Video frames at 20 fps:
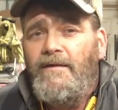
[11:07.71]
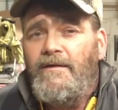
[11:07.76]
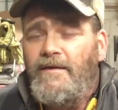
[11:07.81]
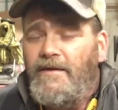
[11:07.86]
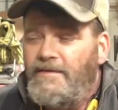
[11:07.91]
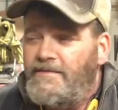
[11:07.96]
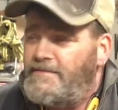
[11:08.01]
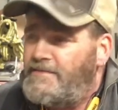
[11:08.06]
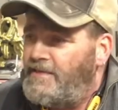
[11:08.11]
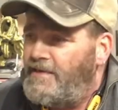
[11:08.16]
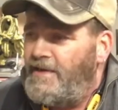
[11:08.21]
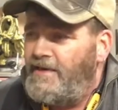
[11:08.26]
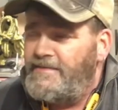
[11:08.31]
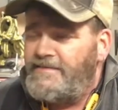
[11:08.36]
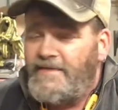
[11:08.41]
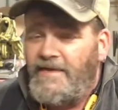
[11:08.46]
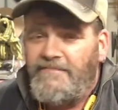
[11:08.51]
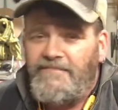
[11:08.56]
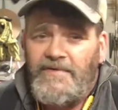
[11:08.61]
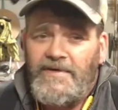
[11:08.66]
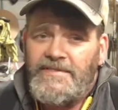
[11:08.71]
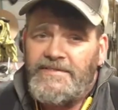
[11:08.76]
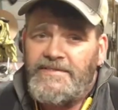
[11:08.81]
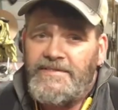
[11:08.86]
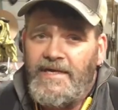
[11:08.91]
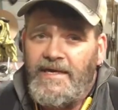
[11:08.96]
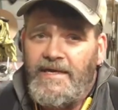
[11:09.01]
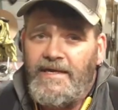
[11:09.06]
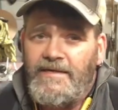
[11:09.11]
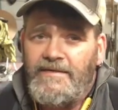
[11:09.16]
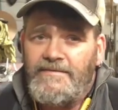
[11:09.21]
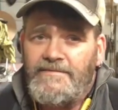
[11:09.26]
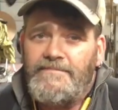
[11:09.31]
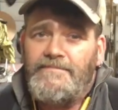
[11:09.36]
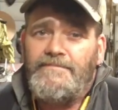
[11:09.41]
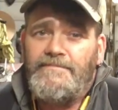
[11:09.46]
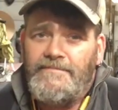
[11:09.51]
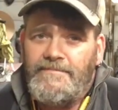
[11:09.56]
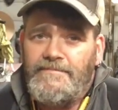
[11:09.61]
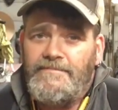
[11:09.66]
It's a nice FSC
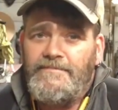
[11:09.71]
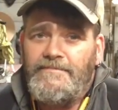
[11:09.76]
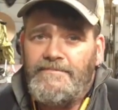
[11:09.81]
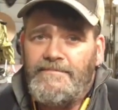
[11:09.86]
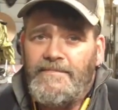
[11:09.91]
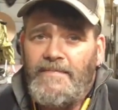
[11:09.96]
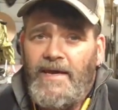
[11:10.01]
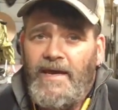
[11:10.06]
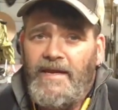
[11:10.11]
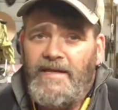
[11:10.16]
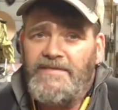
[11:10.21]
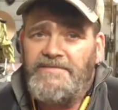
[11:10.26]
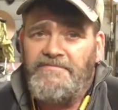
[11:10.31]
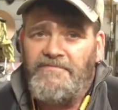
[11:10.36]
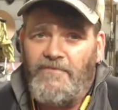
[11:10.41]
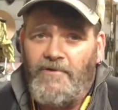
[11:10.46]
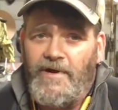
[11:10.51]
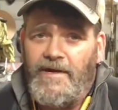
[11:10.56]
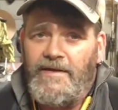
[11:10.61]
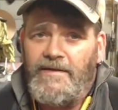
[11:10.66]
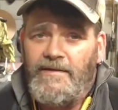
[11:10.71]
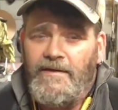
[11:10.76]
and it's free.